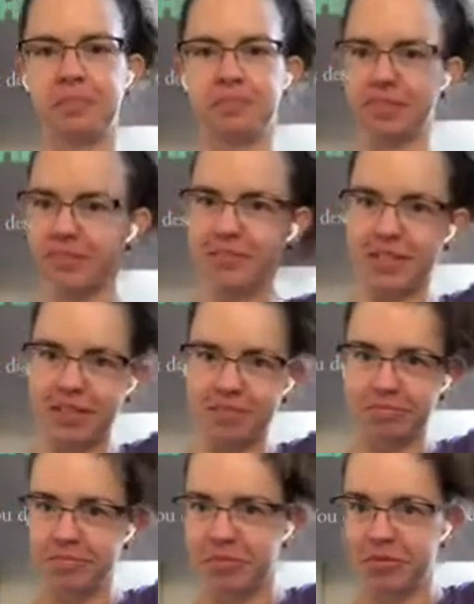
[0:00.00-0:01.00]

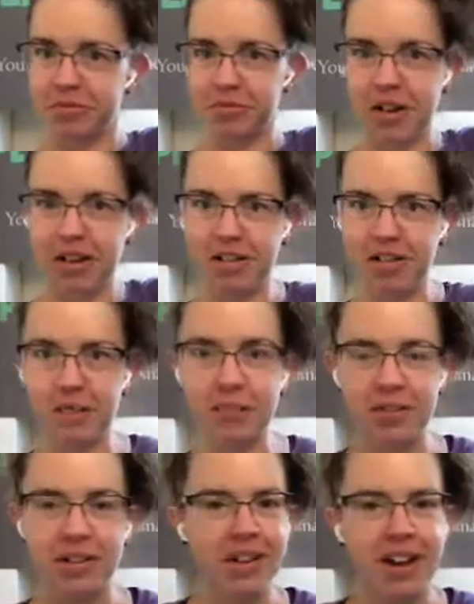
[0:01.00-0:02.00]
Put my hair up.
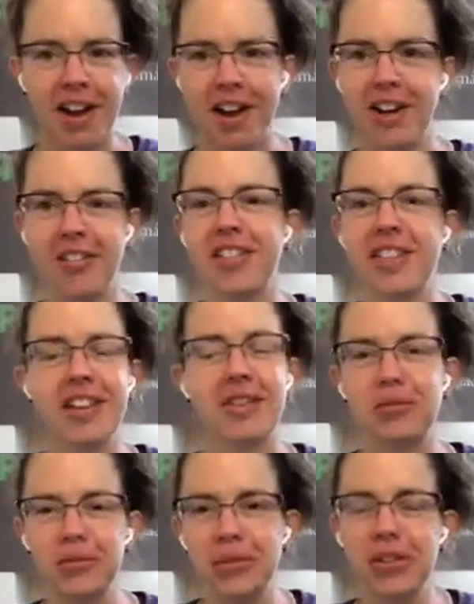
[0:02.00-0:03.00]
I was like,
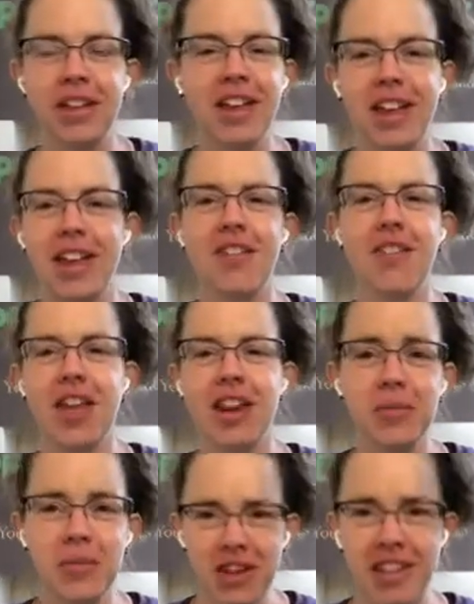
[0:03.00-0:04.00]
if
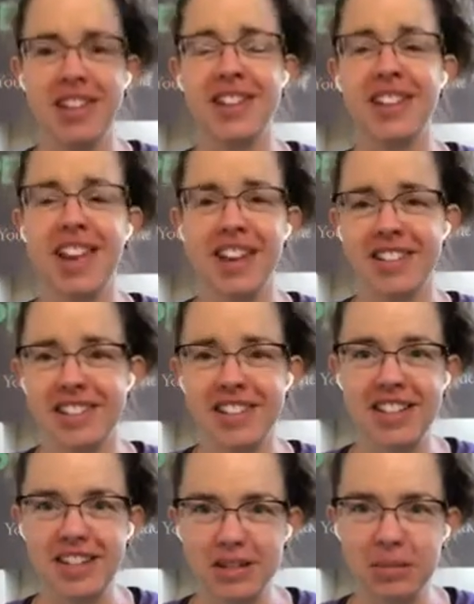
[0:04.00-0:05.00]
anyone
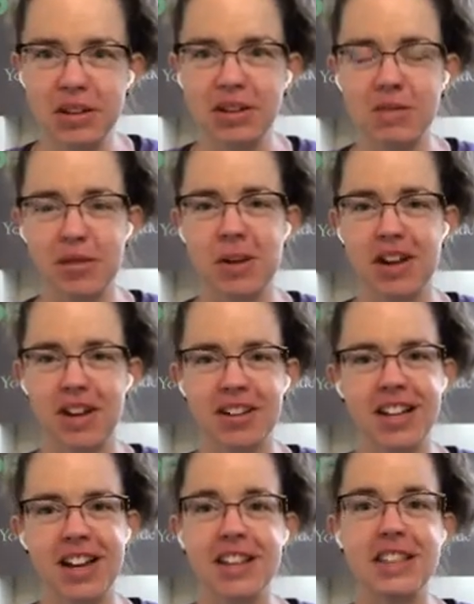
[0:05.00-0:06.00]
sees me with my hair
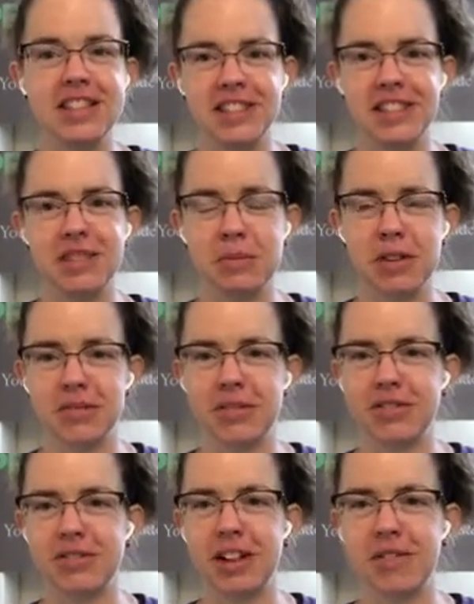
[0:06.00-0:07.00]
down and then sees me in real
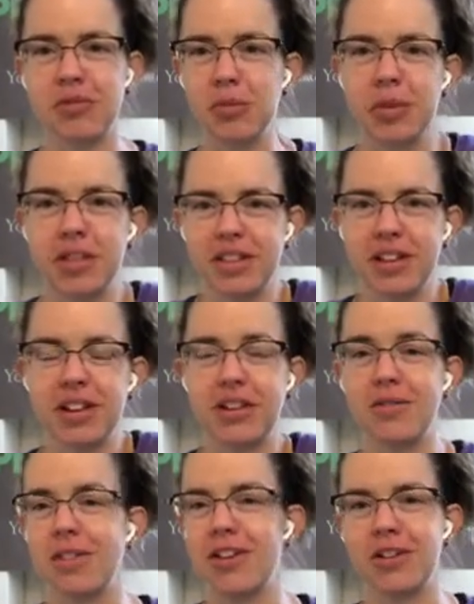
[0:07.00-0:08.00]
life, they'll be like, who
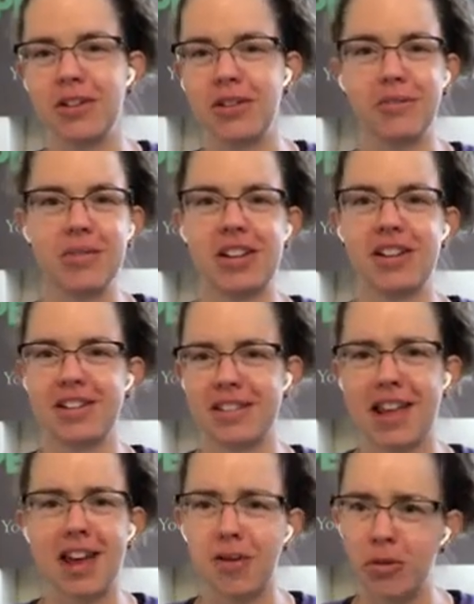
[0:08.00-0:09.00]
are you? Because
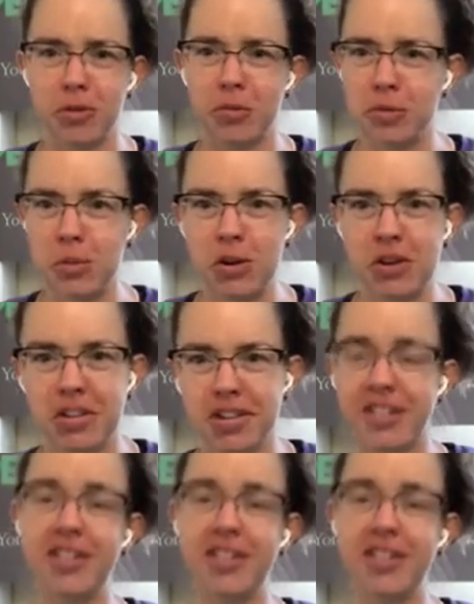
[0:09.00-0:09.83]
I always wear a ponytail.